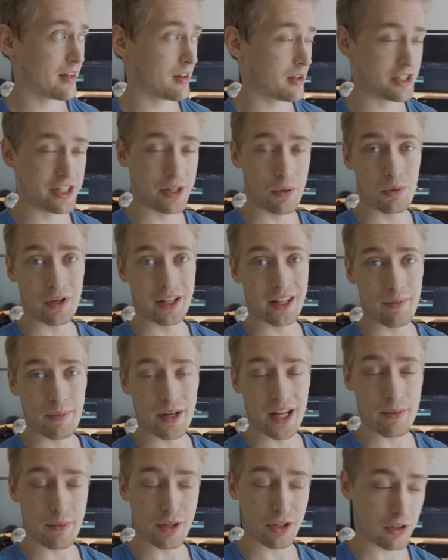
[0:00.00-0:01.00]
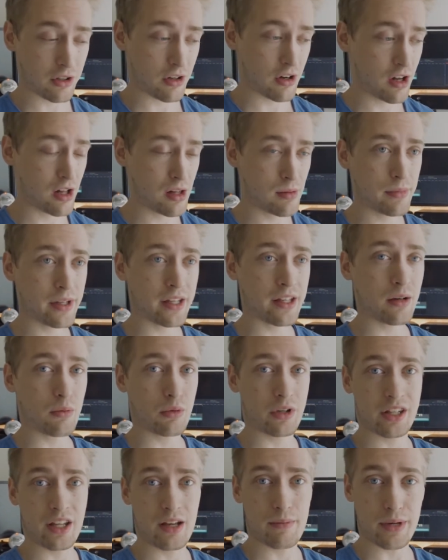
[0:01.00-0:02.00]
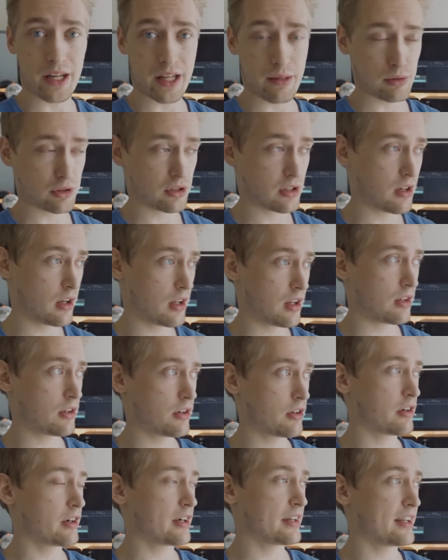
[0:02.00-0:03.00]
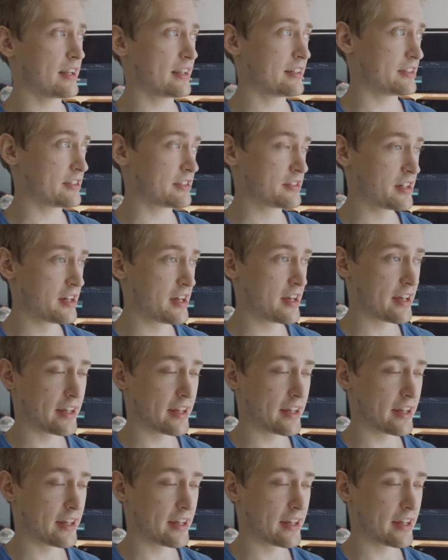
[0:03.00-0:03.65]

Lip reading: she wouldn't have been able to call me, I wouldn't have been able to call her, and then just